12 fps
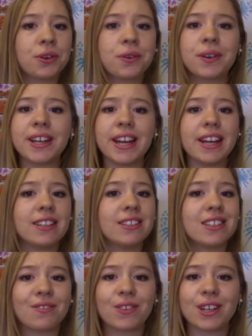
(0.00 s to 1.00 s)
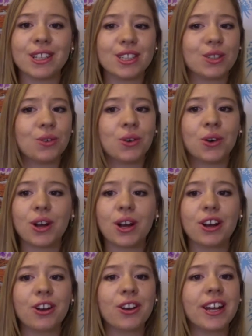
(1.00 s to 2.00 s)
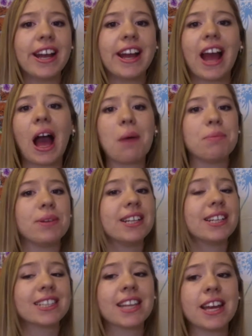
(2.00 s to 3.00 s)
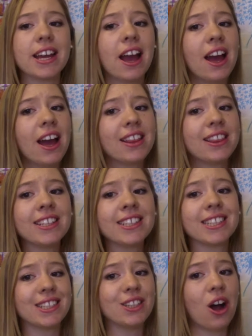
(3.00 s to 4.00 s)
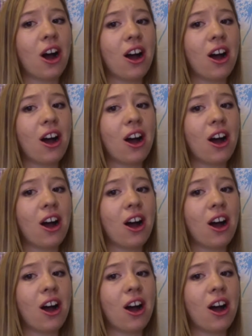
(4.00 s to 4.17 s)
create a difference or create happiness. Like, this is not